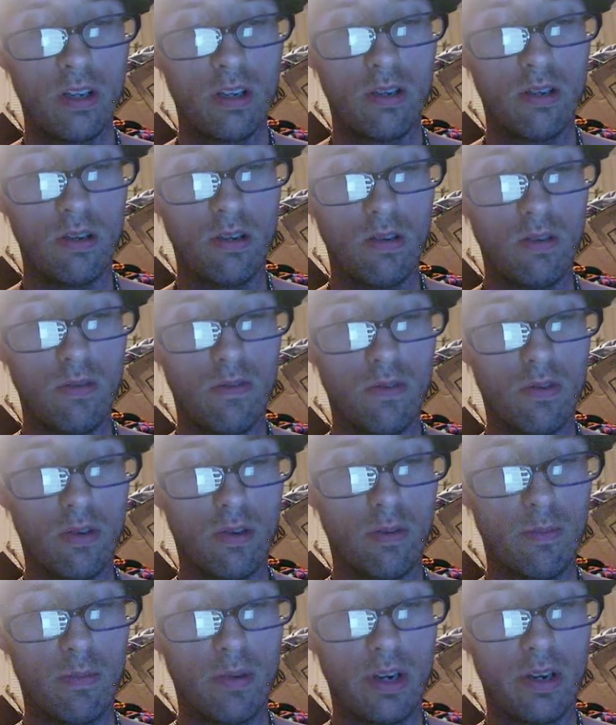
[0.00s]
No for
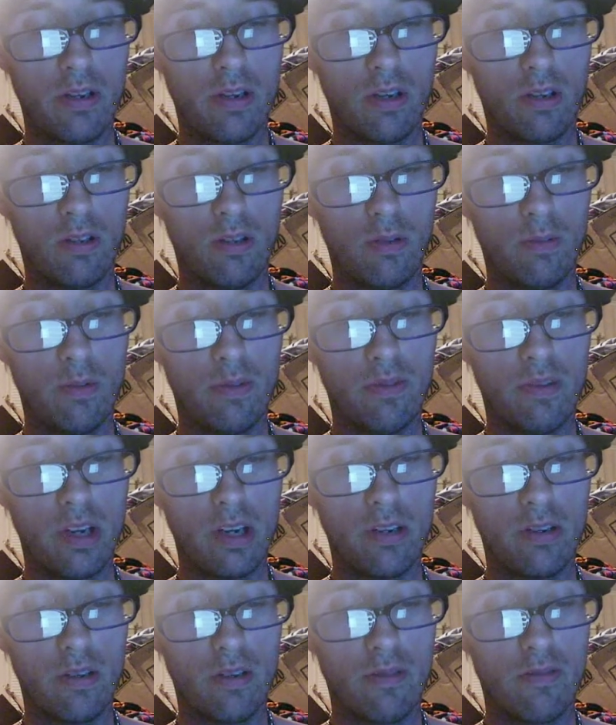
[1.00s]
embracing liberal
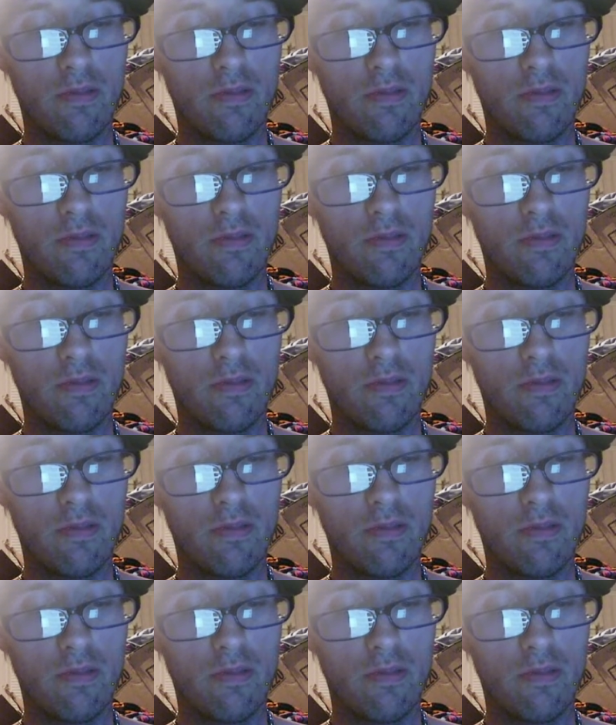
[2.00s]
values,